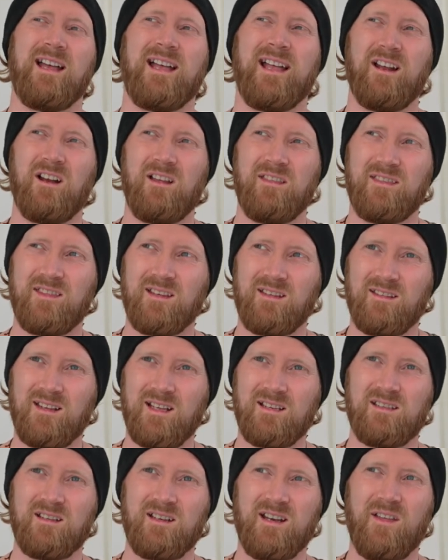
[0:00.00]
And I think
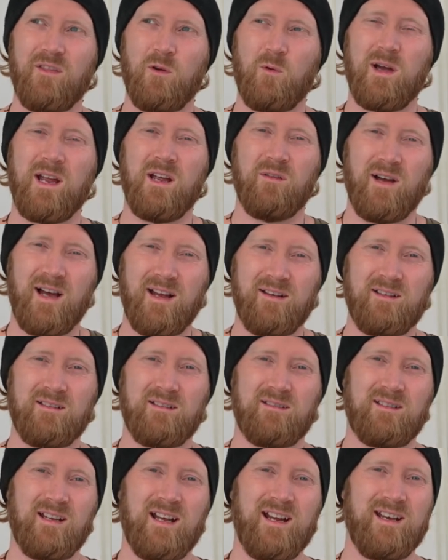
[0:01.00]
that's another way of
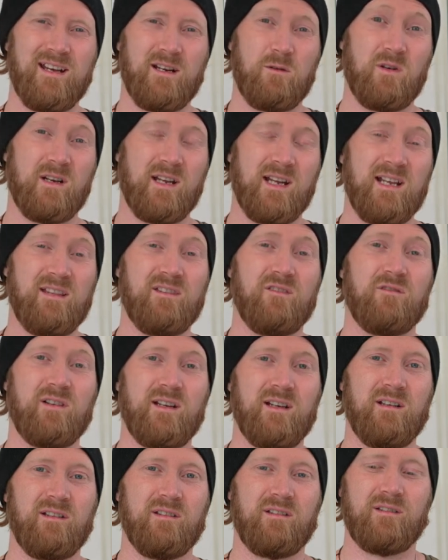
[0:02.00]
understanding what
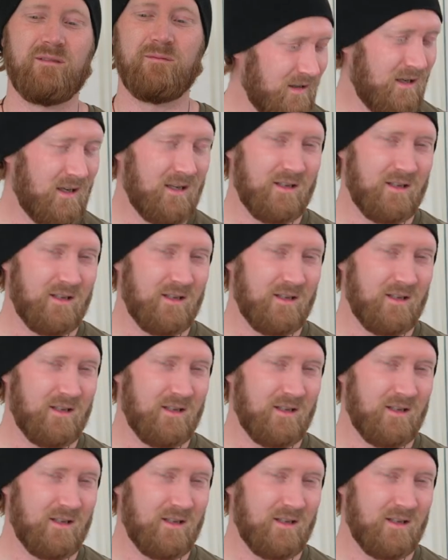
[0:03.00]
heathenry is.